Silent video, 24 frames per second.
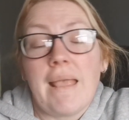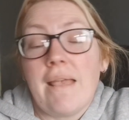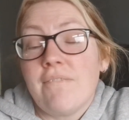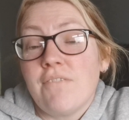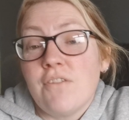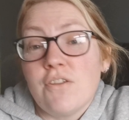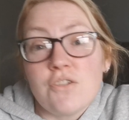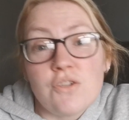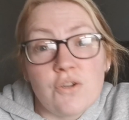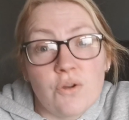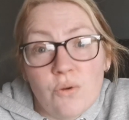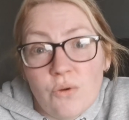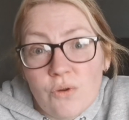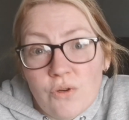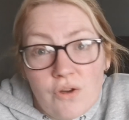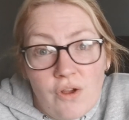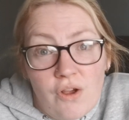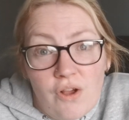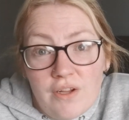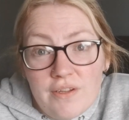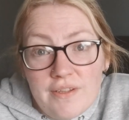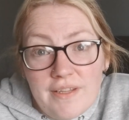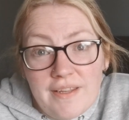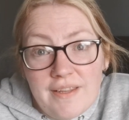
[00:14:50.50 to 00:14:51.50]
if yous are going on
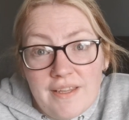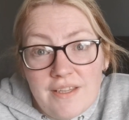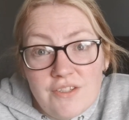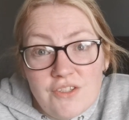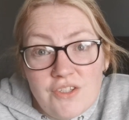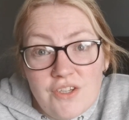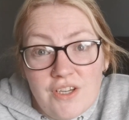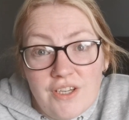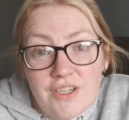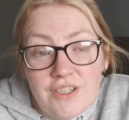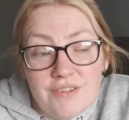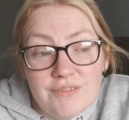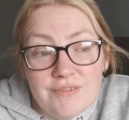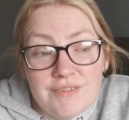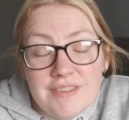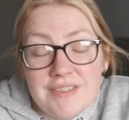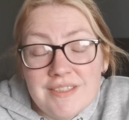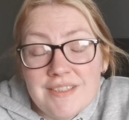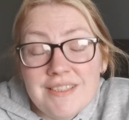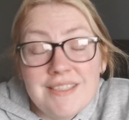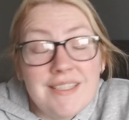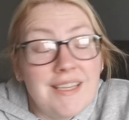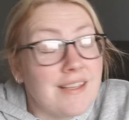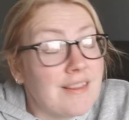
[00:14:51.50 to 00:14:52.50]
holiday this year,
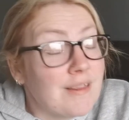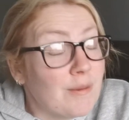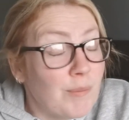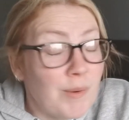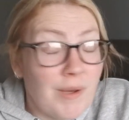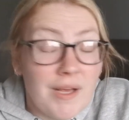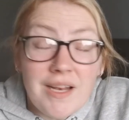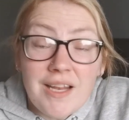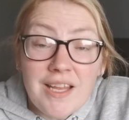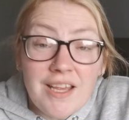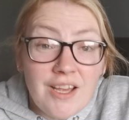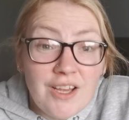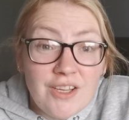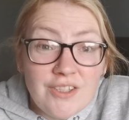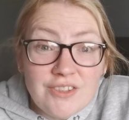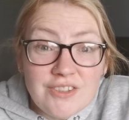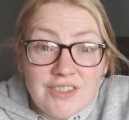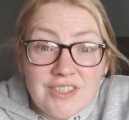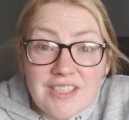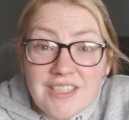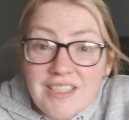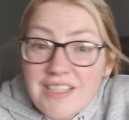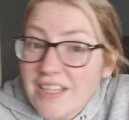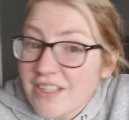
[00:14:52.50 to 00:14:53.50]
get the belly out,
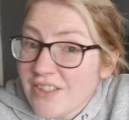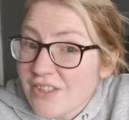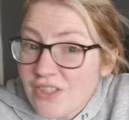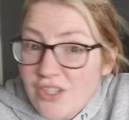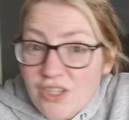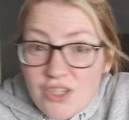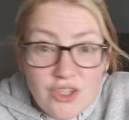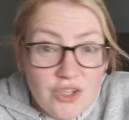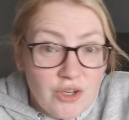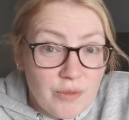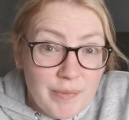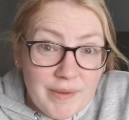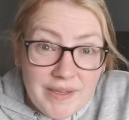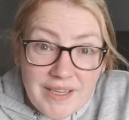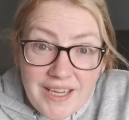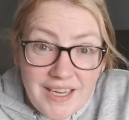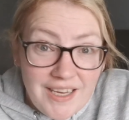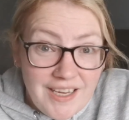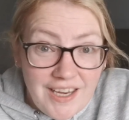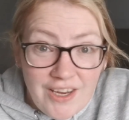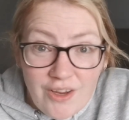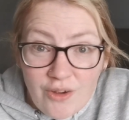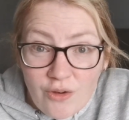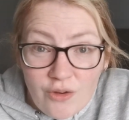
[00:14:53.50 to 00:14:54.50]
get your
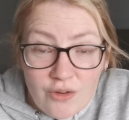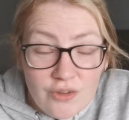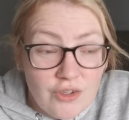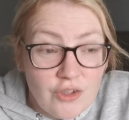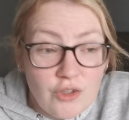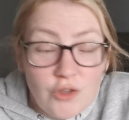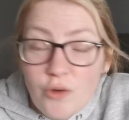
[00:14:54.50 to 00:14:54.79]
bikini on.